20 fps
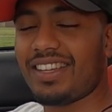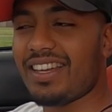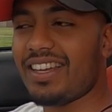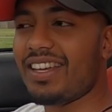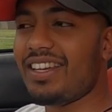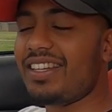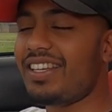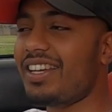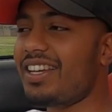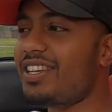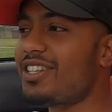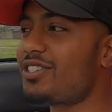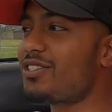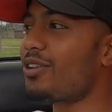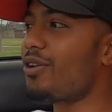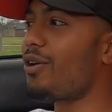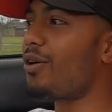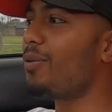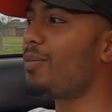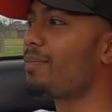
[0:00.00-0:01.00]
Yeah,
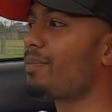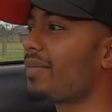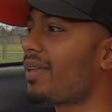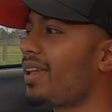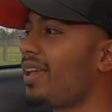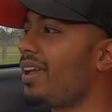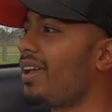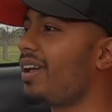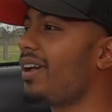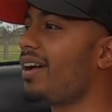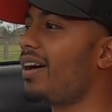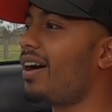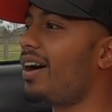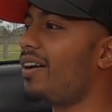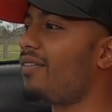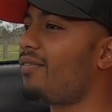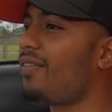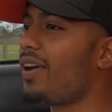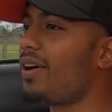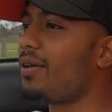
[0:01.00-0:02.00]
so
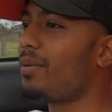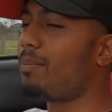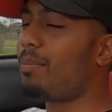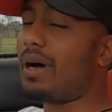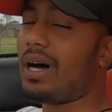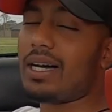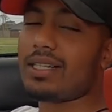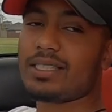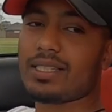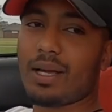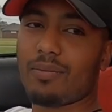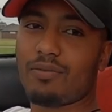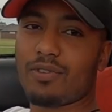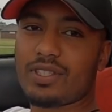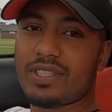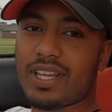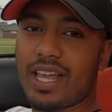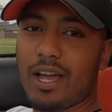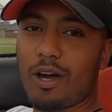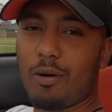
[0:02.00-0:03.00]
I found parts up
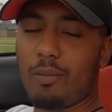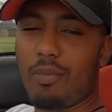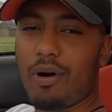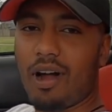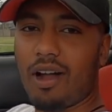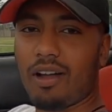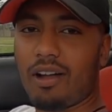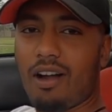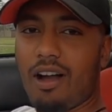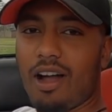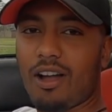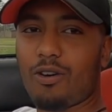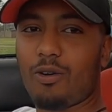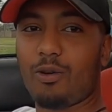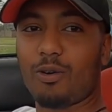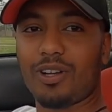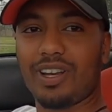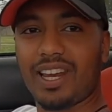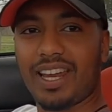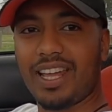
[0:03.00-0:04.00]
for sale by a guy
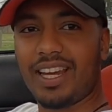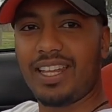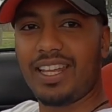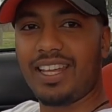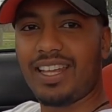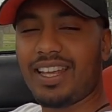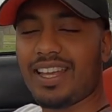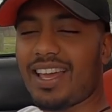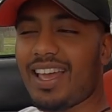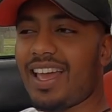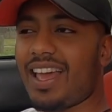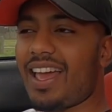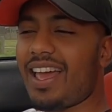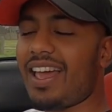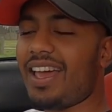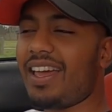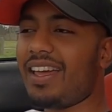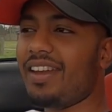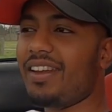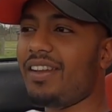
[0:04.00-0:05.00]
called Lenny,
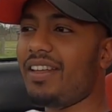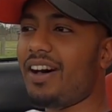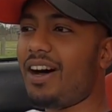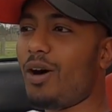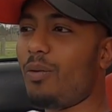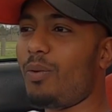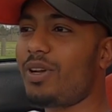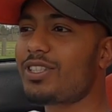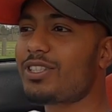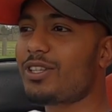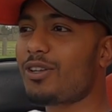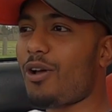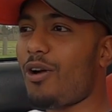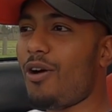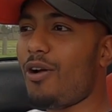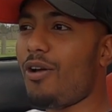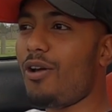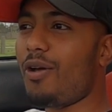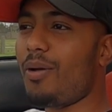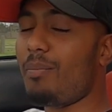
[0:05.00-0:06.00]
and I went to
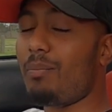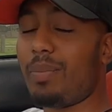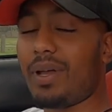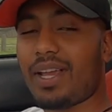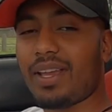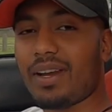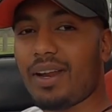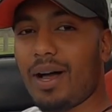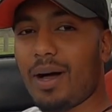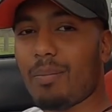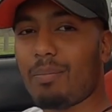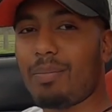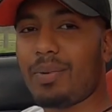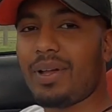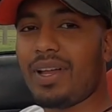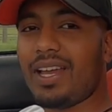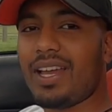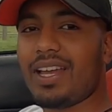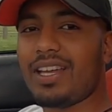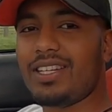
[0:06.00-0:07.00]
go and pick it up.
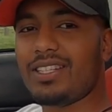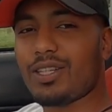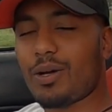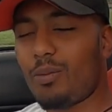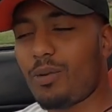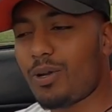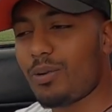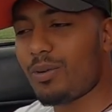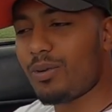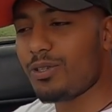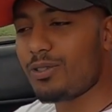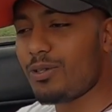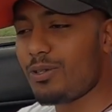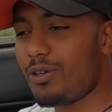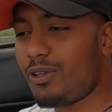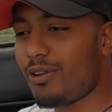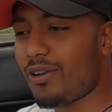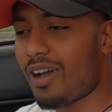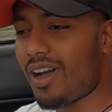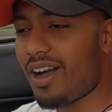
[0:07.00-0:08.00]
He's like, what do you want to
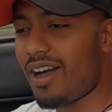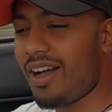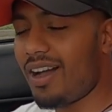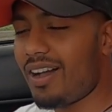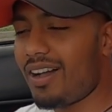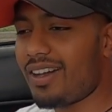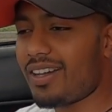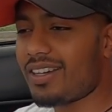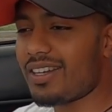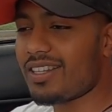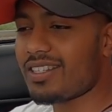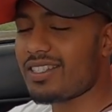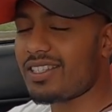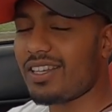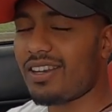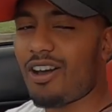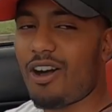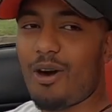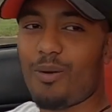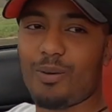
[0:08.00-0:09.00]
do to your car? And I
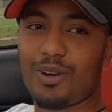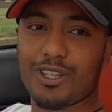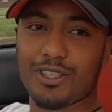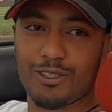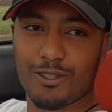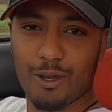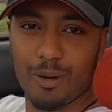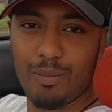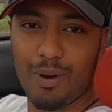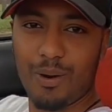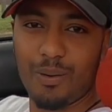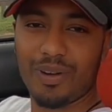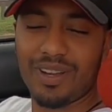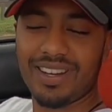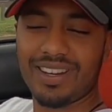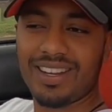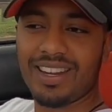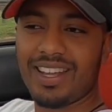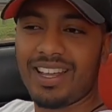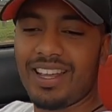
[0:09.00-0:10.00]
said, oh, I want to turbo
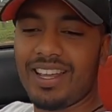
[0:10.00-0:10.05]
it.